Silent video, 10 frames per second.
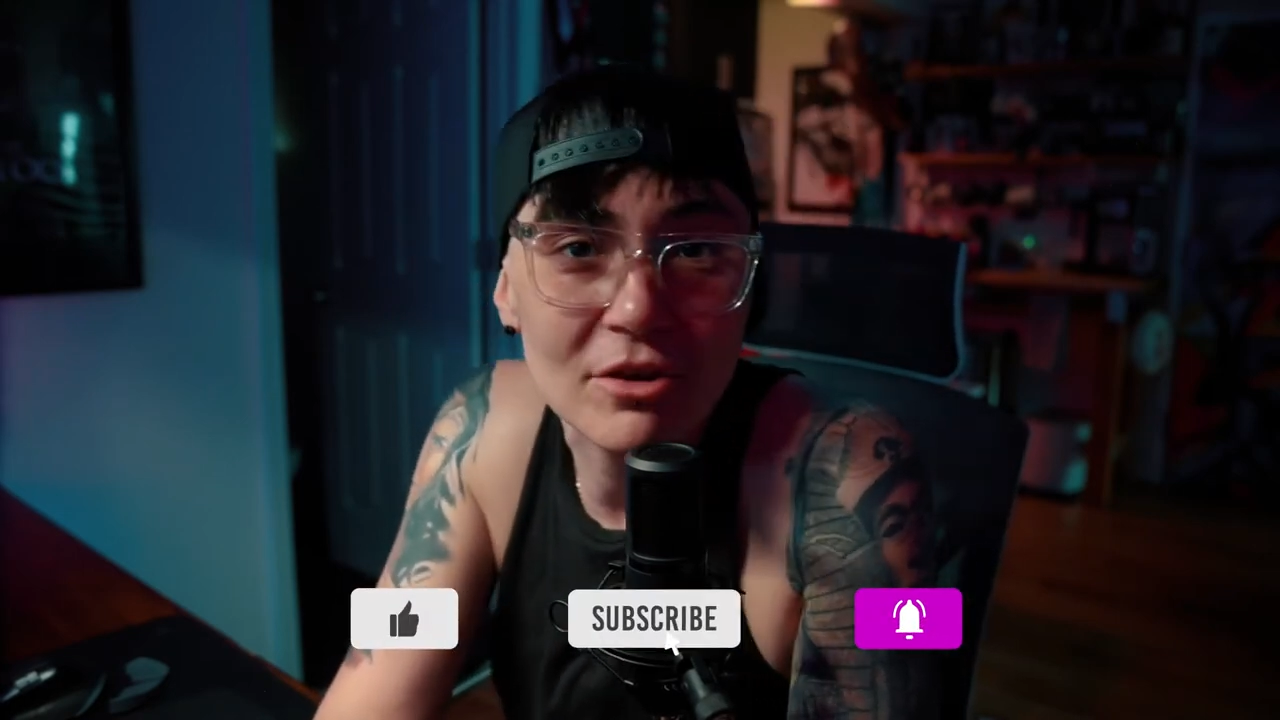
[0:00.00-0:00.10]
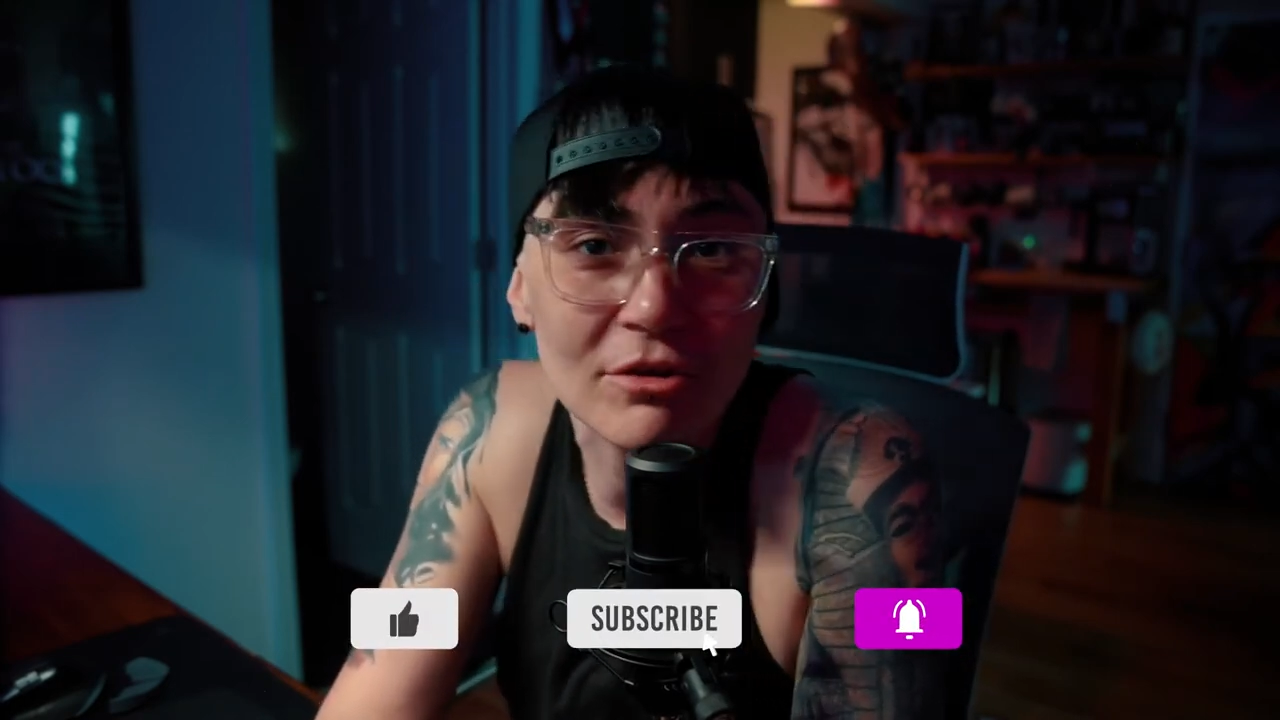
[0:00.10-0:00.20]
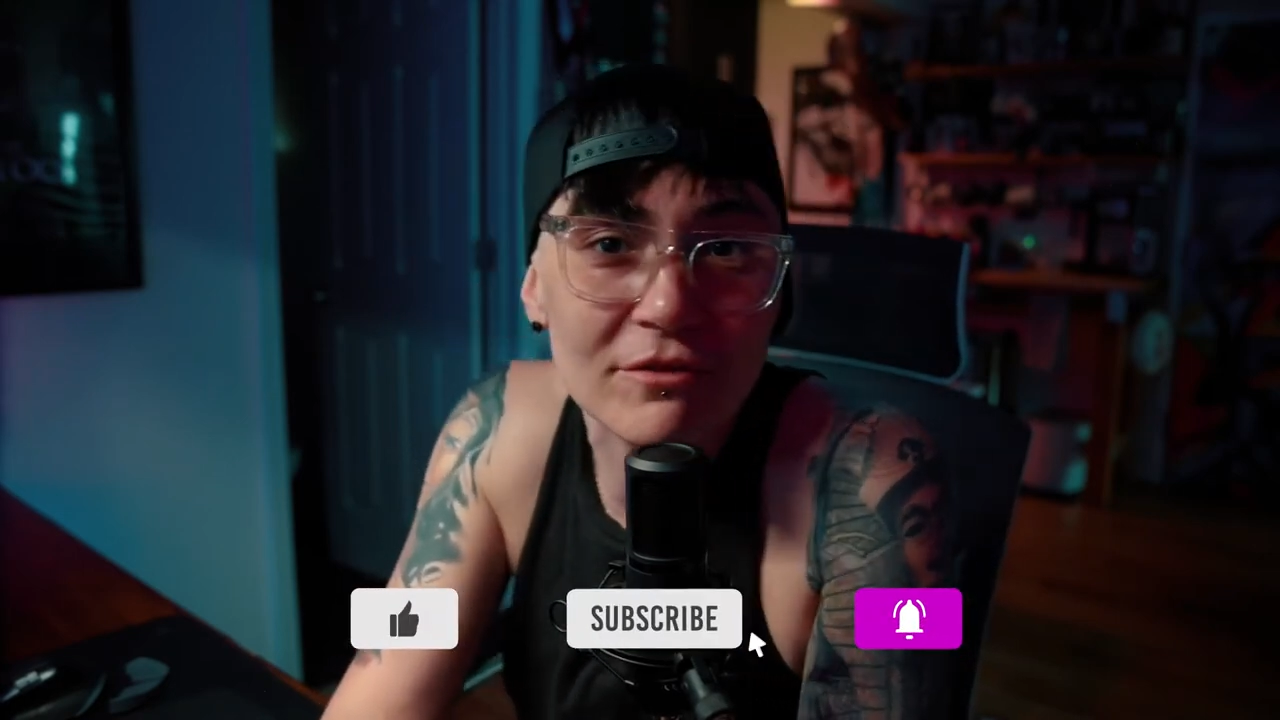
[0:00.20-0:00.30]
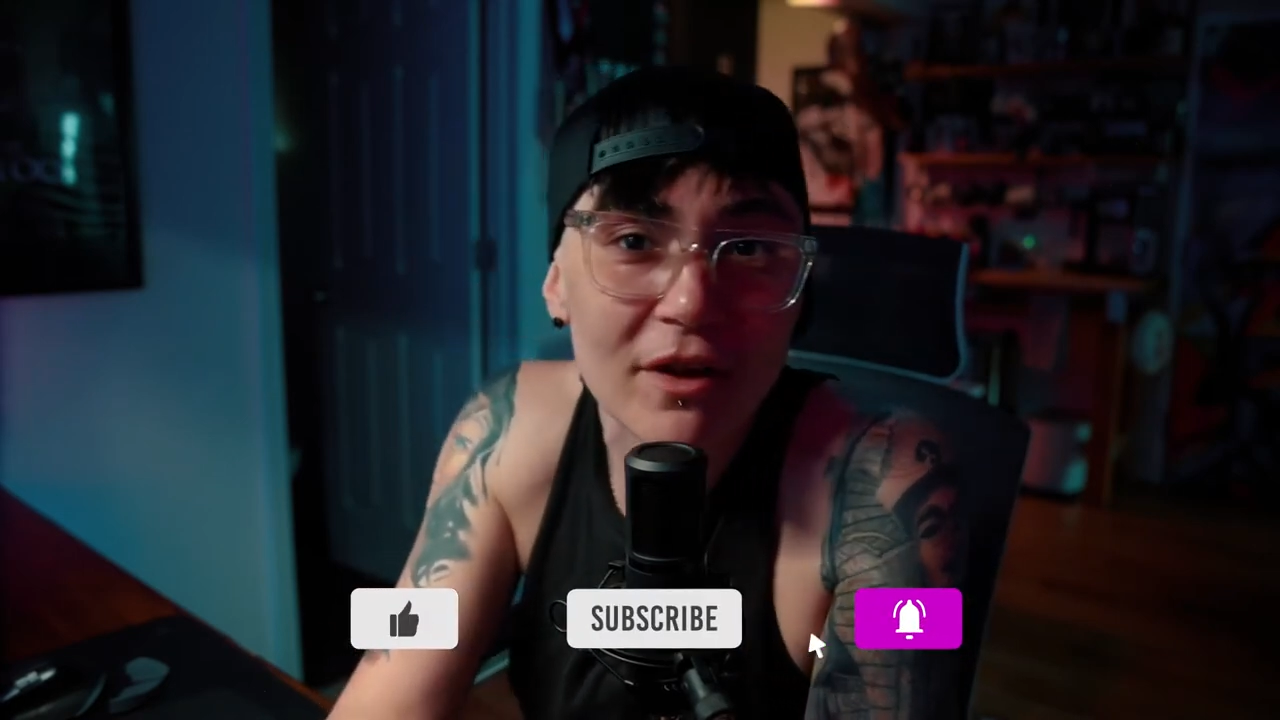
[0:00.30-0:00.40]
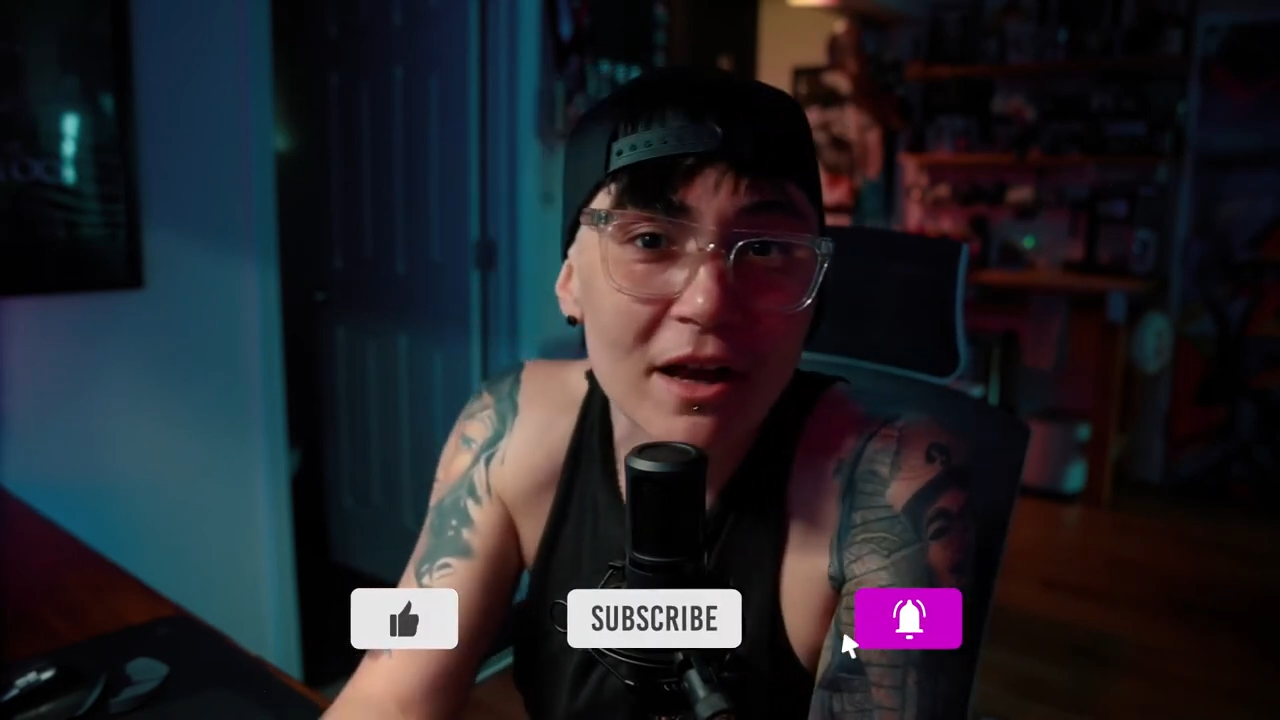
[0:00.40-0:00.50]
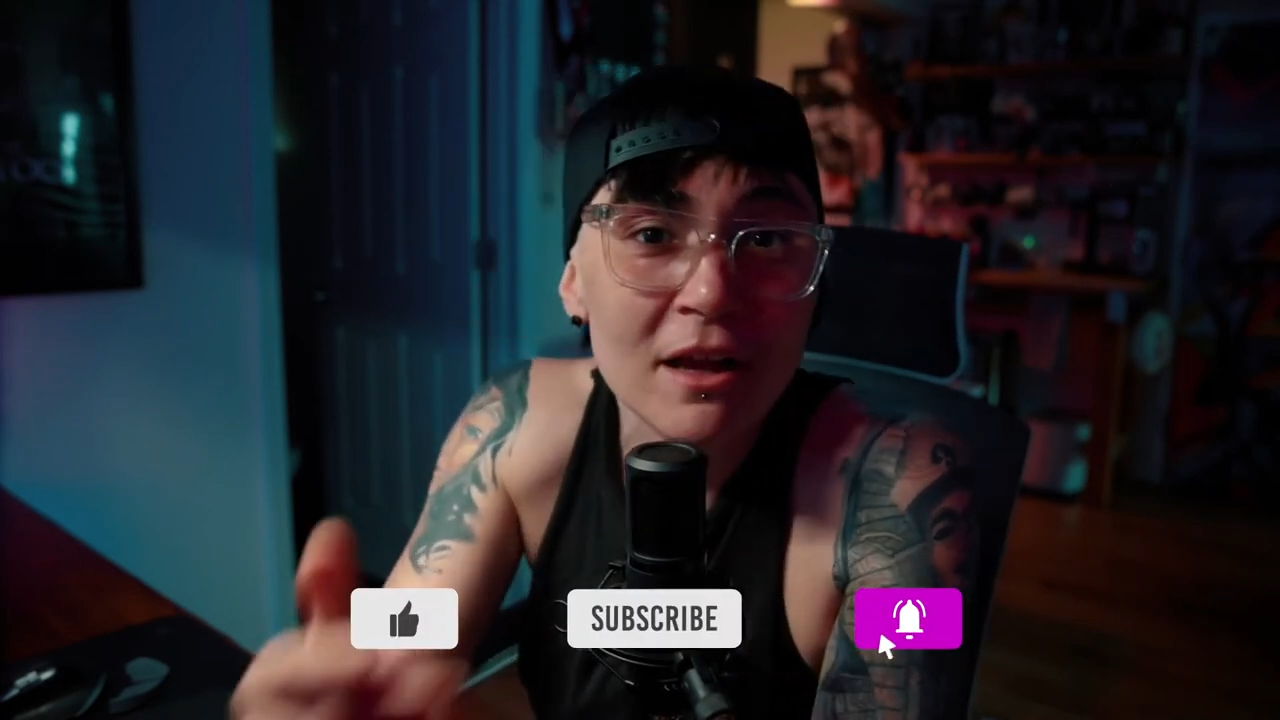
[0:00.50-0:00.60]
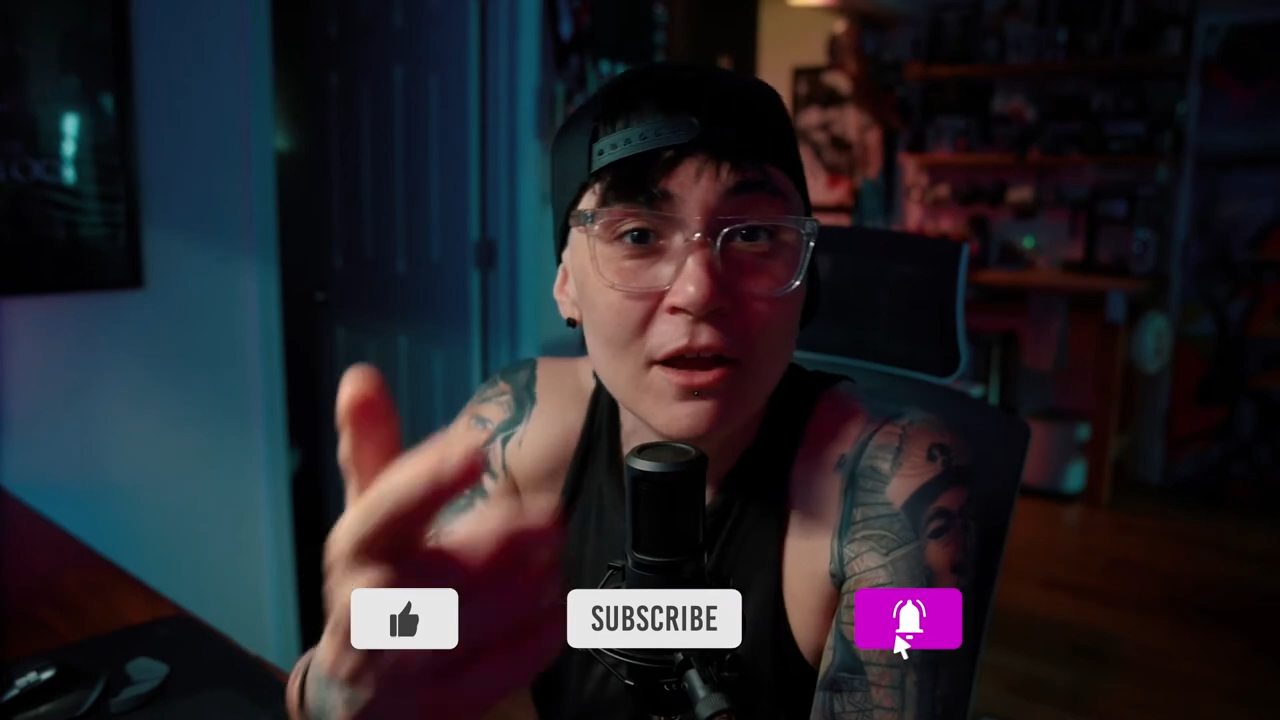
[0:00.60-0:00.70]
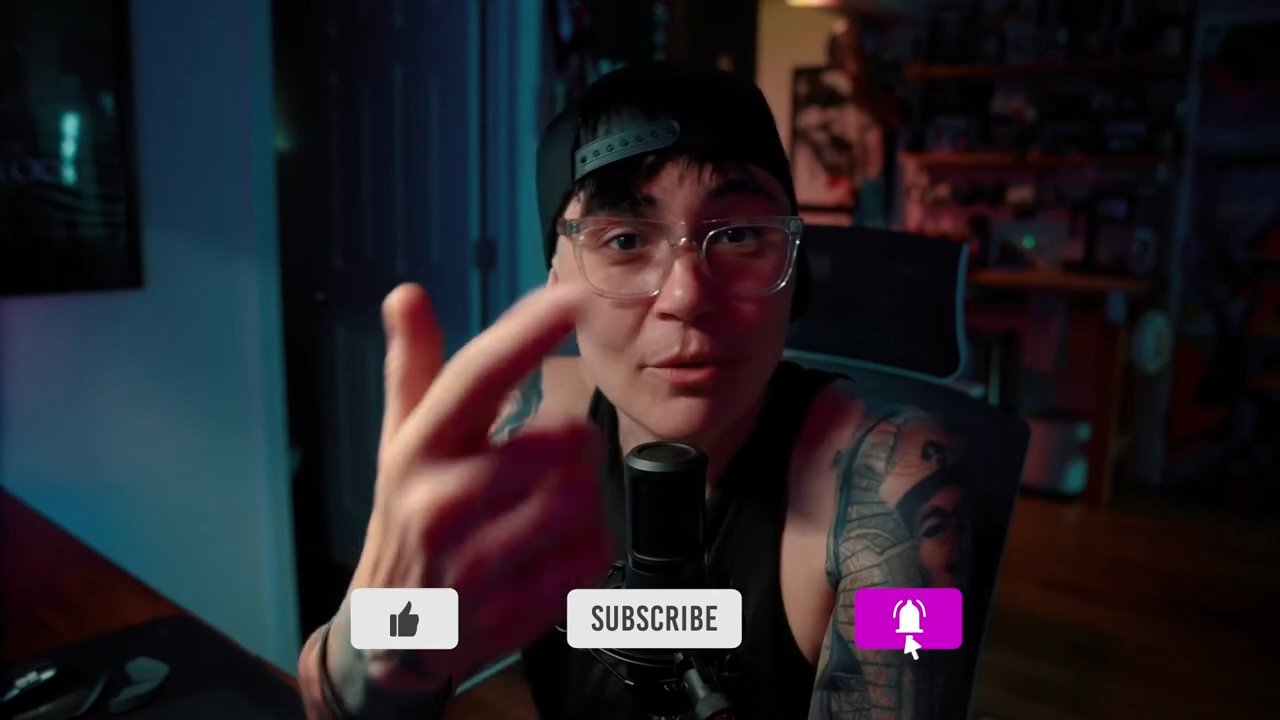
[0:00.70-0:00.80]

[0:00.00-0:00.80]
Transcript: notified